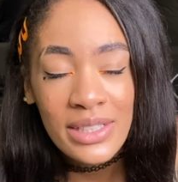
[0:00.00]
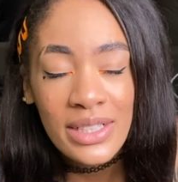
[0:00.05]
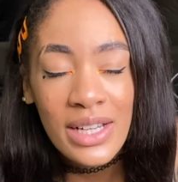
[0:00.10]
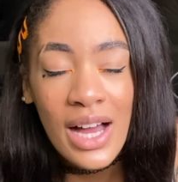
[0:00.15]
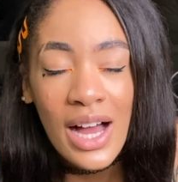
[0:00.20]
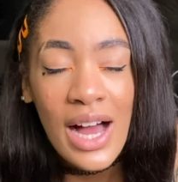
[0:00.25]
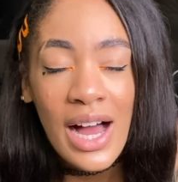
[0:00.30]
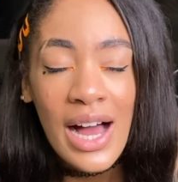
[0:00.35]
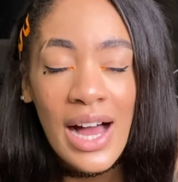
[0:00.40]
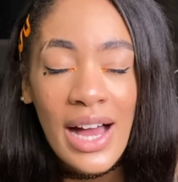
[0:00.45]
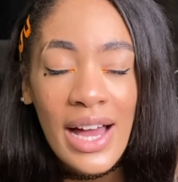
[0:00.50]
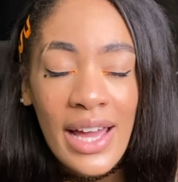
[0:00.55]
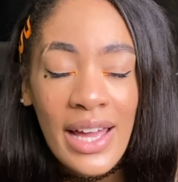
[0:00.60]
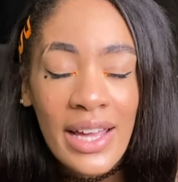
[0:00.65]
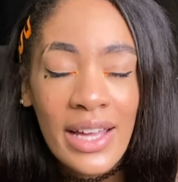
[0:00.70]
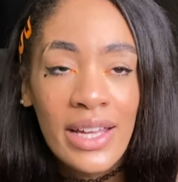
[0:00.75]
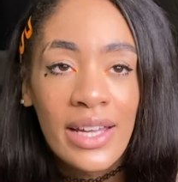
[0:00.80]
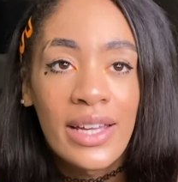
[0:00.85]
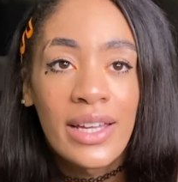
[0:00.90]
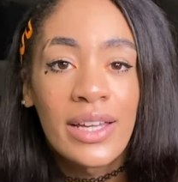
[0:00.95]

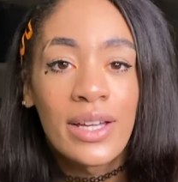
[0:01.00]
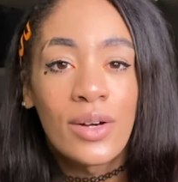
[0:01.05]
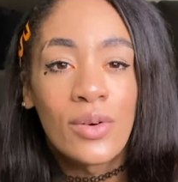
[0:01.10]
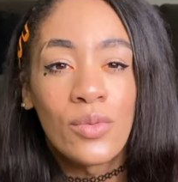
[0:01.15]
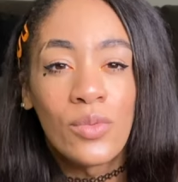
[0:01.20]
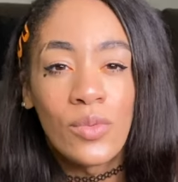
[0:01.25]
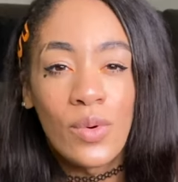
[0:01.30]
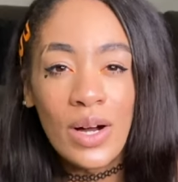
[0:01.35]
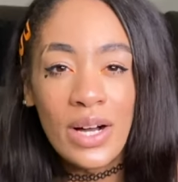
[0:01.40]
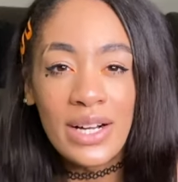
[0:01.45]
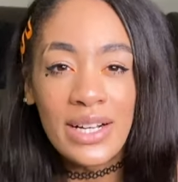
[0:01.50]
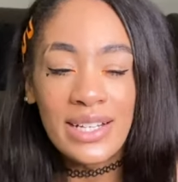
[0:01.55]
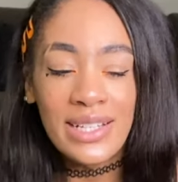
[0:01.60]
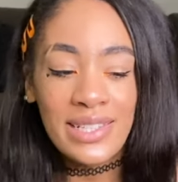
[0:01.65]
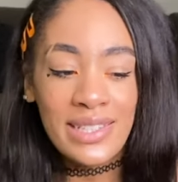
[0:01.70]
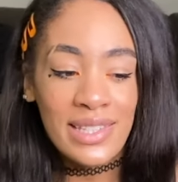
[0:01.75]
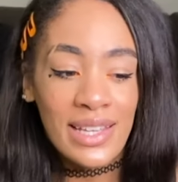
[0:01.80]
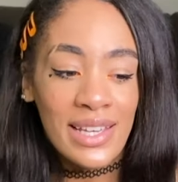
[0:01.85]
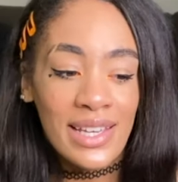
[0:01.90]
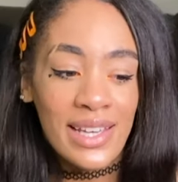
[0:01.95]
I
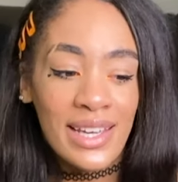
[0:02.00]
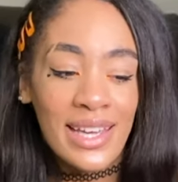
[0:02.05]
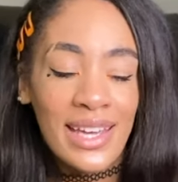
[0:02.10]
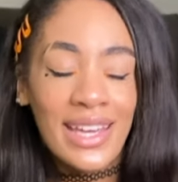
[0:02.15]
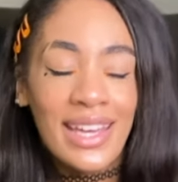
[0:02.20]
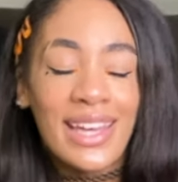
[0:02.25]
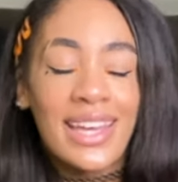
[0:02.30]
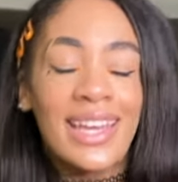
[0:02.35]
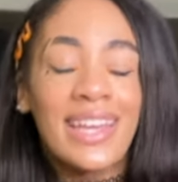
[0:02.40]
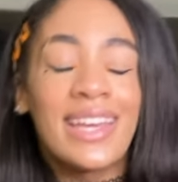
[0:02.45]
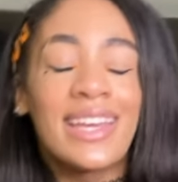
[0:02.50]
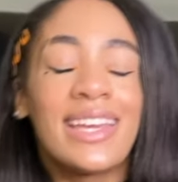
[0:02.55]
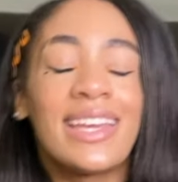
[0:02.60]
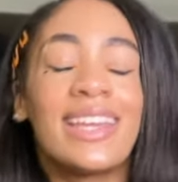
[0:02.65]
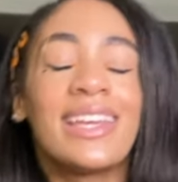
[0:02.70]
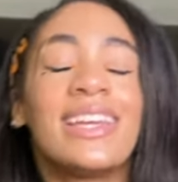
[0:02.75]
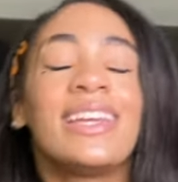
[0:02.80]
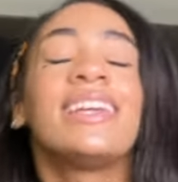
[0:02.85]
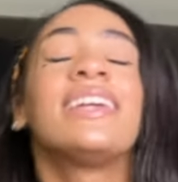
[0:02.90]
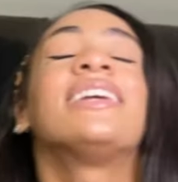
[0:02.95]
was
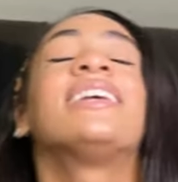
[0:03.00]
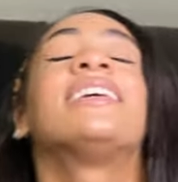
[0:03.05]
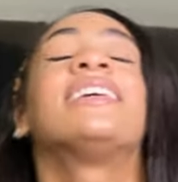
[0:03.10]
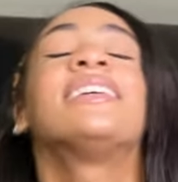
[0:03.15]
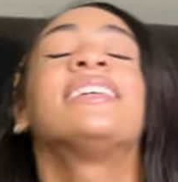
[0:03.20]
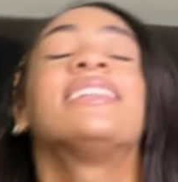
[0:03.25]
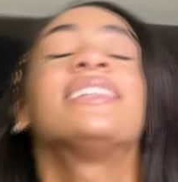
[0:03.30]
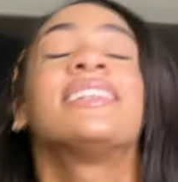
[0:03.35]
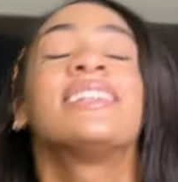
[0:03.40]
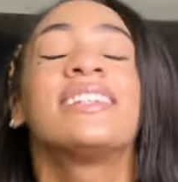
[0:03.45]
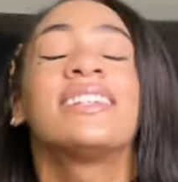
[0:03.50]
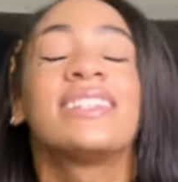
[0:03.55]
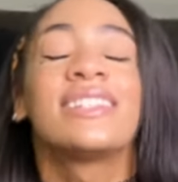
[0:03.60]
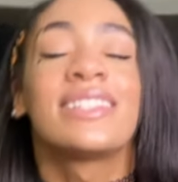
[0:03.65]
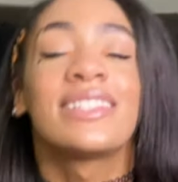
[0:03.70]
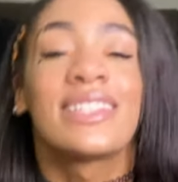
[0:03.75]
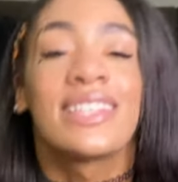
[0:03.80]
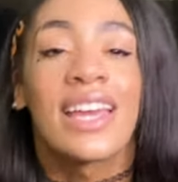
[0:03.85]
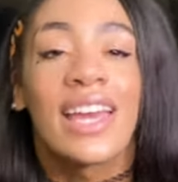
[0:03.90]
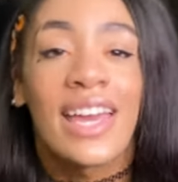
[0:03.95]

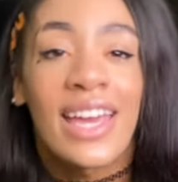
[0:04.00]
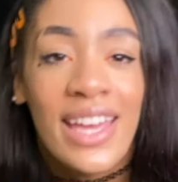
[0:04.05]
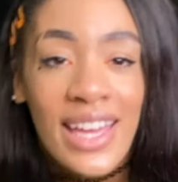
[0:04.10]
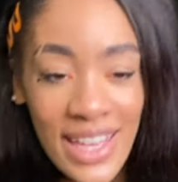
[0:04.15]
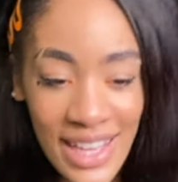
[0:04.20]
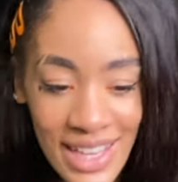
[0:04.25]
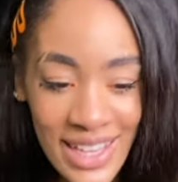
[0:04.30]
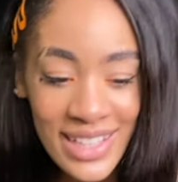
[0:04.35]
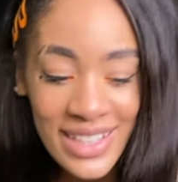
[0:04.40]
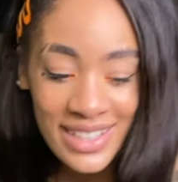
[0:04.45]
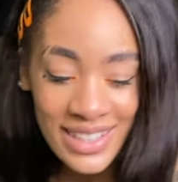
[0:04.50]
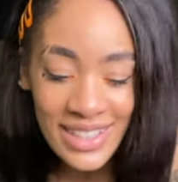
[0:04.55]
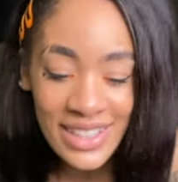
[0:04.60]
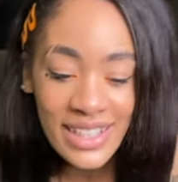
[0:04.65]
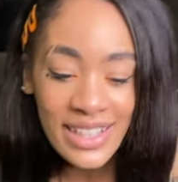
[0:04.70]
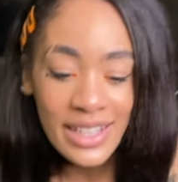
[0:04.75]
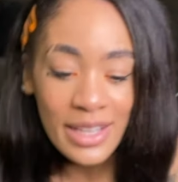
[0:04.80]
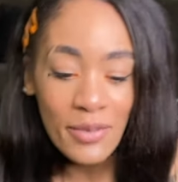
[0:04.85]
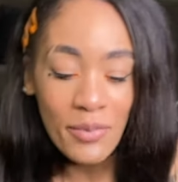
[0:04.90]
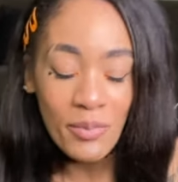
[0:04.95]
heated
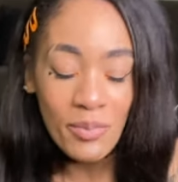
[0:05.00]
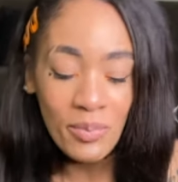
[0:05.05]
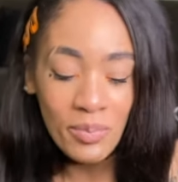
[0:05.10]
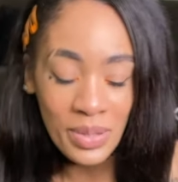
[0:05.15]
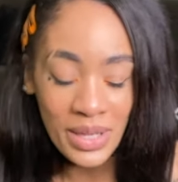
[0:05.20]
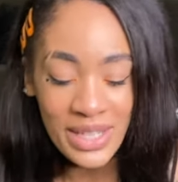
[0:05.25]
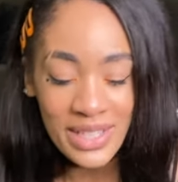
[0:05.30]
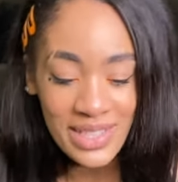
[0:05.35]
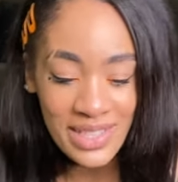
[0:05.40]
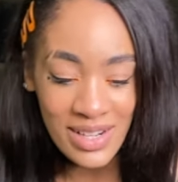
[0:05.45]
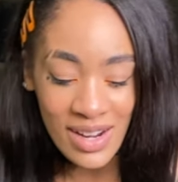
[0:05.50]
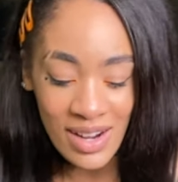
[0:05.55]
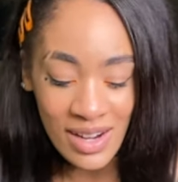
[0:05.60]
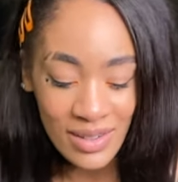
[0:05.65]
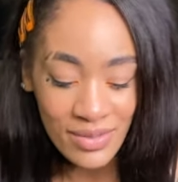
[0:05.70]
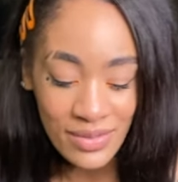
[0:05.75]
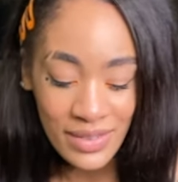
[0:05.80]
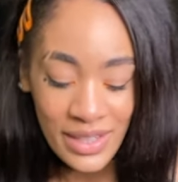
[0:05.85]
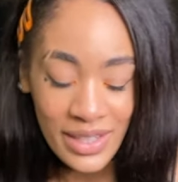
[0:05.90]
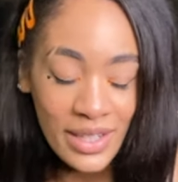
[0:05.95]
pissed off,
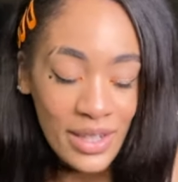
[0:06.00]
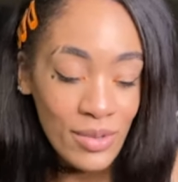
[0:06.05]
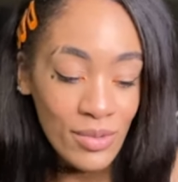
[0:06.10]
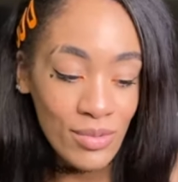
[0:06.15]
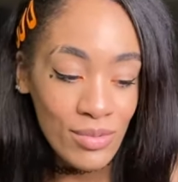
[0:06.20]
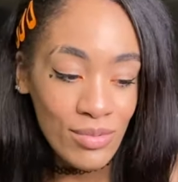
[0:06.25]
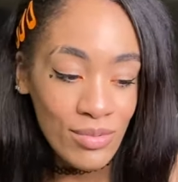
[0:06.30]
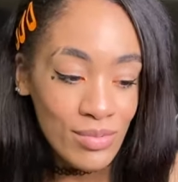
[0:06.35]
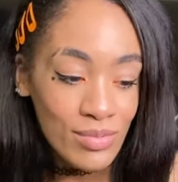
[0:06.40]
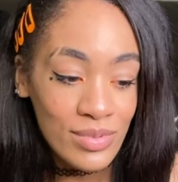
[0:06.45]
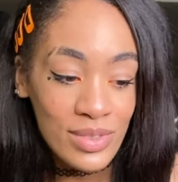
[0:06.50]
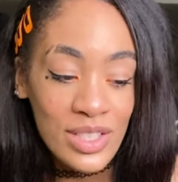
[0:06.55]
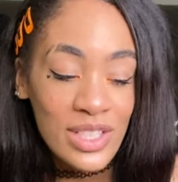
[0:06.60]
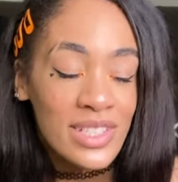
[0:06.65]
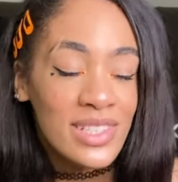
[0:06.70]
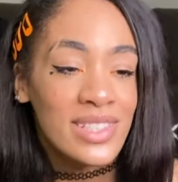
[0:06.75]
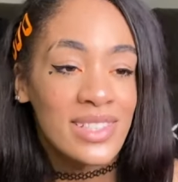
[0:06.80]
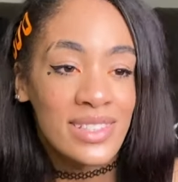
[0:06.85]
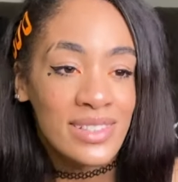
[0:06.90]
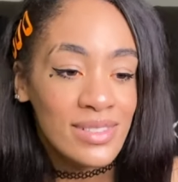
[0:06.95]

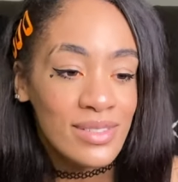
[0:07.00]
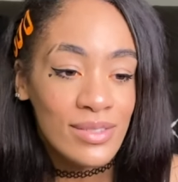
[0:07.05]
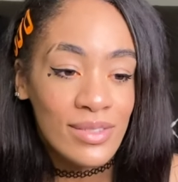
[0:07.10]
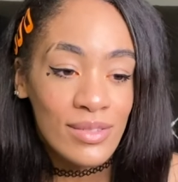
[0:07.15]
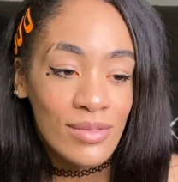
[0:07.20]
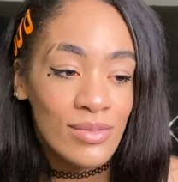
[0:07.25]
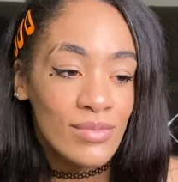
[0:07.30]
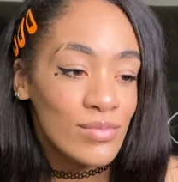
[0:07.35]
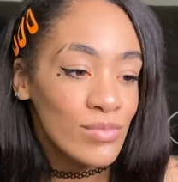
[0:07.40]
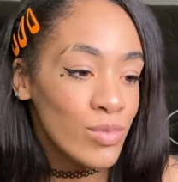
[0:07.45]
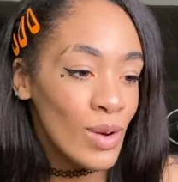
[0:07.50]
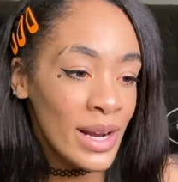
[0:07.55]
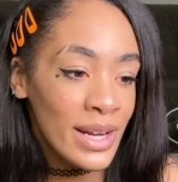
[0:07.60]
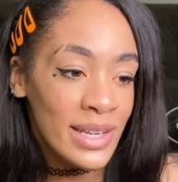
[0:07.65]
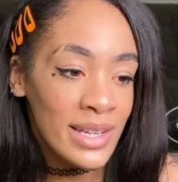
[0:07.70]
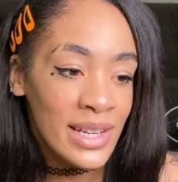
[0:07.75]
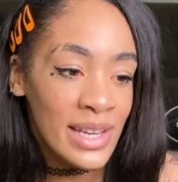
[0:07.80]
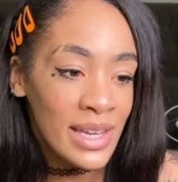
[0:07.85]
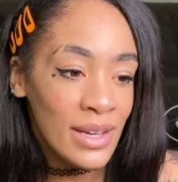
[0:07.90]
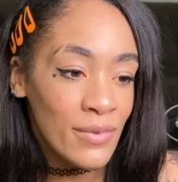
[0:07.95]
just ready
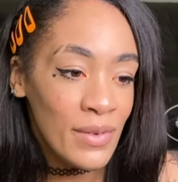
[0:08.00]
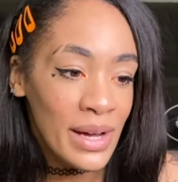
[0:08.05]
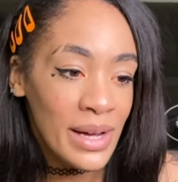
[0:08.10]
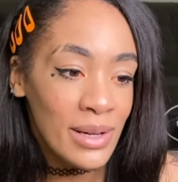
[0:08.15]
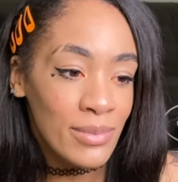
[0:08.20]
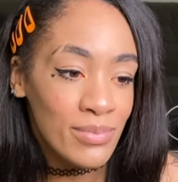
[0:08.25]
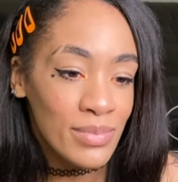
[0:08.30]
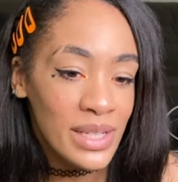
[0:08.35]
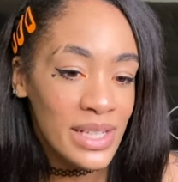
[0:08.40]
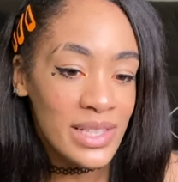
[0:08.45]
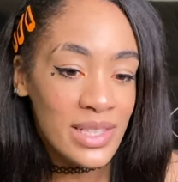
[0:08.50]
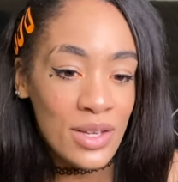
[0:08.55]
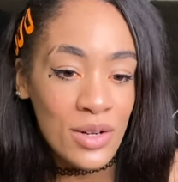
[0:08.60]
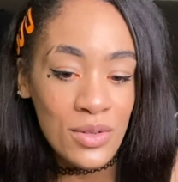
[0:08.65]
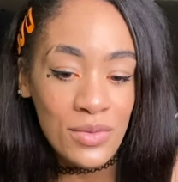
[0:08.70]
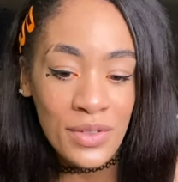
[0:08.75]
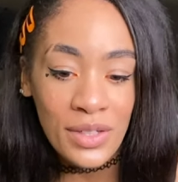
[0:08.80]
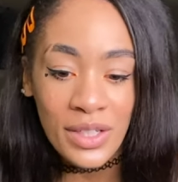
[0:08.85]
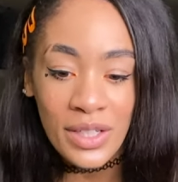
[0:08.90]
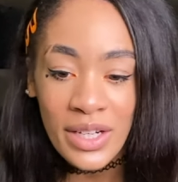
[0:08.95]
to give up. It's
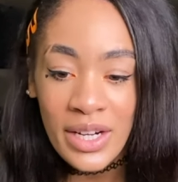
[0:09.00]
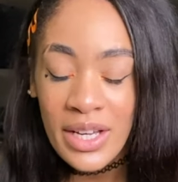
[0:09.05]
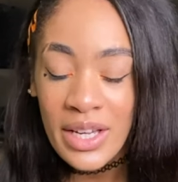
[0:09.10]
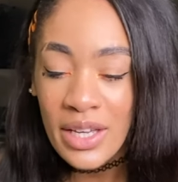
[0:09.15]
over.